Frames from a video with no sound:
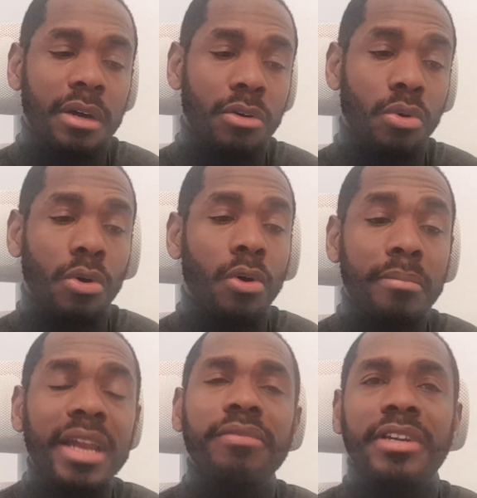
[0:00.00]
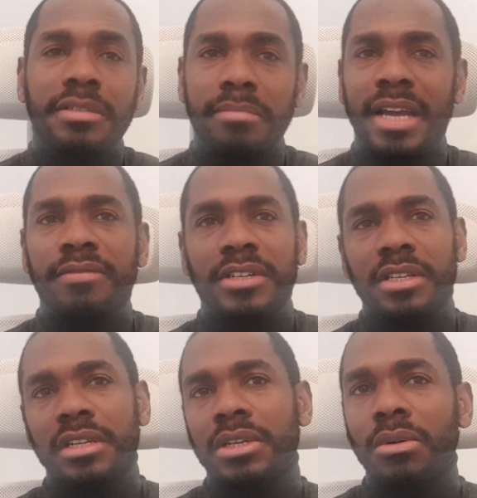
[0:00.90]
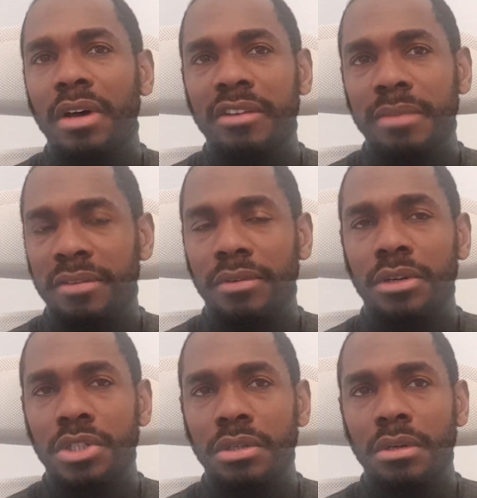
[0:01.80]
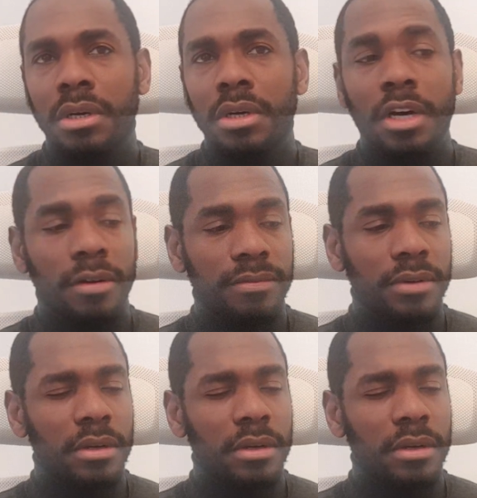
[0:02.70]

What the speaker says: or manifested in your life by virtue of